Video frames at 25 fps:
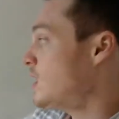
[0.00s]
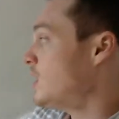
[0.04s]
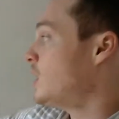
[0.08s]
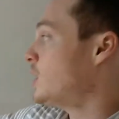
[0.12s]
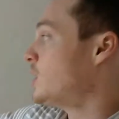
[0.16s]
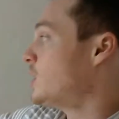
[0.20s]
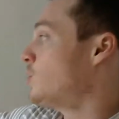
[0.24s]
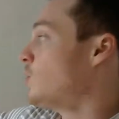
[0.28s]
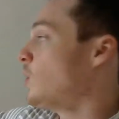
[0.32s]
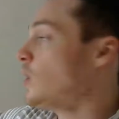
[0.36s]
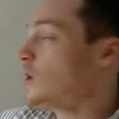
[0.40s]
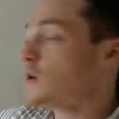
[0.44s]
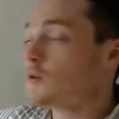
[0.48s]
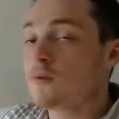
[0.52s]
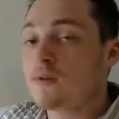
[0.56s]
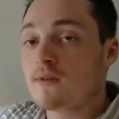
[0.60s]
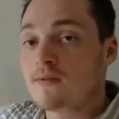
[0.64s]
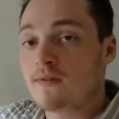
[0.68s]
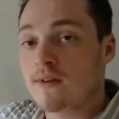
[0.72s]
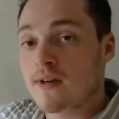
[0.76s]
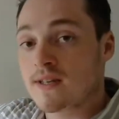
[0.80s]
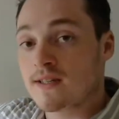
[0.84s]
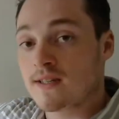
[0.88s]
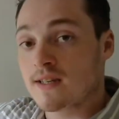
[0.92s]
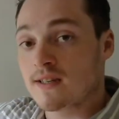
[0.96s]
You want to
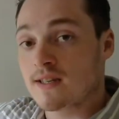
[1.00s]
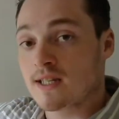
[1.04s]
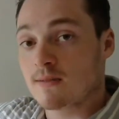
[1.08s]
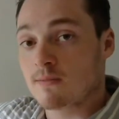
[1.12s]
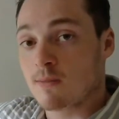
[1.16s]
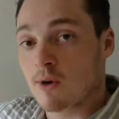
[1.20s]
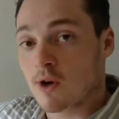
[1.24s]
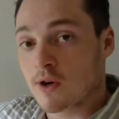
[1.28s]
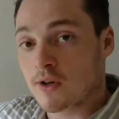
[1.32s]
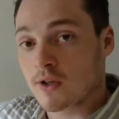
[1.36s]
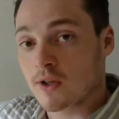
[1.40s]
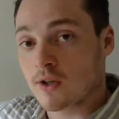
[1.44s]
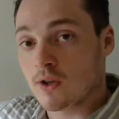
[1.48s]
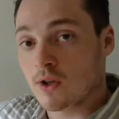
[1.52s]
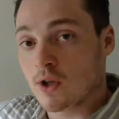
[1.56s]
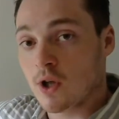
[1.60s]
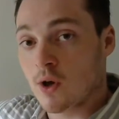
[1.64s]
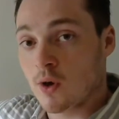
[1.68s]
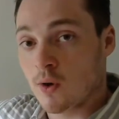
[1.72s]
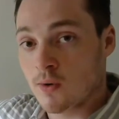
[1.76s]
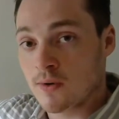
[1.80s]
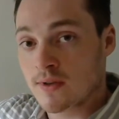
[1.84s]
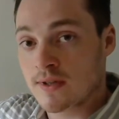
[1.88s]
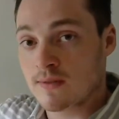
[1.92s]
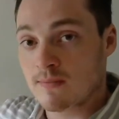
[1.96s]
invest at these market
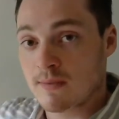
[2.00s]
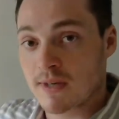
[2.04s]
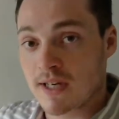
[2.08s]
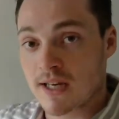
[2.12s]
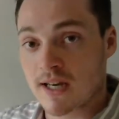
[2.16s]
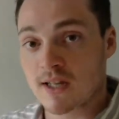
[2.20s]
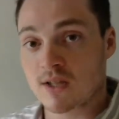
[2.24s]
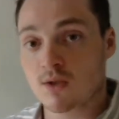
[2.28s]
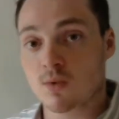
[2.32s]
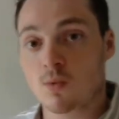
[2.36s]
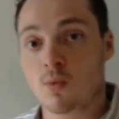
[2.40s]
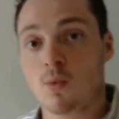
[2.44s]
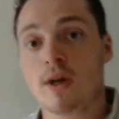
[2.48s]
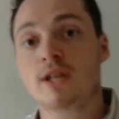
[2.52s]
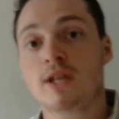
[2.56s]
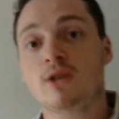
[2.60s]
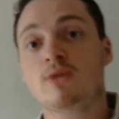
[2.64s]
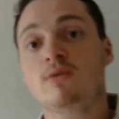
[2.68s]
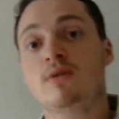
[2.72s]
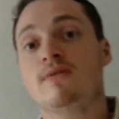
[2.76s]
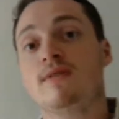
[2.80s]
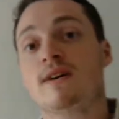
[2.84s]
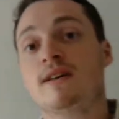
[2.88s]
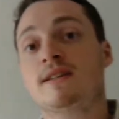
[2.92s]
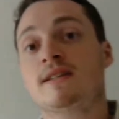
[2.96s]
lows because when you
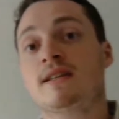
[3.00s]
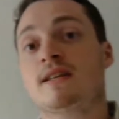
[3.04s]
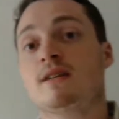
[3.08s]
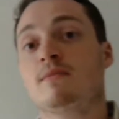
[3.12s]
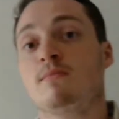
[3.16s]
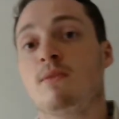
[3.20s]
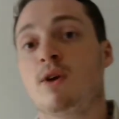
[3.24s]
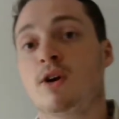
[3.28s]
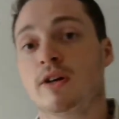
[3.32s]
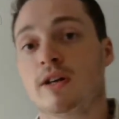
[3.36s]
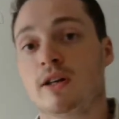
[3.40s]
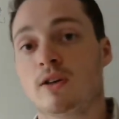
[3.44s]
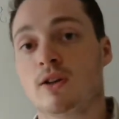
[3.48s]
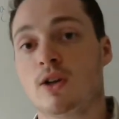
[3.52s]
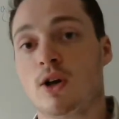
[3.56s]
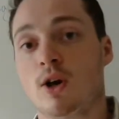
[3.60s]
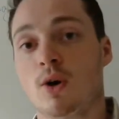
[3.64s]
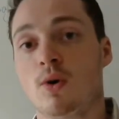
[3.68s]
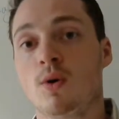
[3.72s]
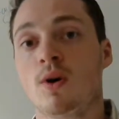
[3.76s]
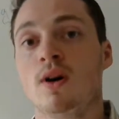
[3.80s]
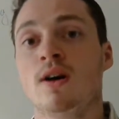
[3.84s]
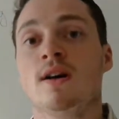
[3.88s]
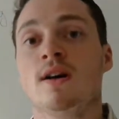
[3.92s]
invest at a market low,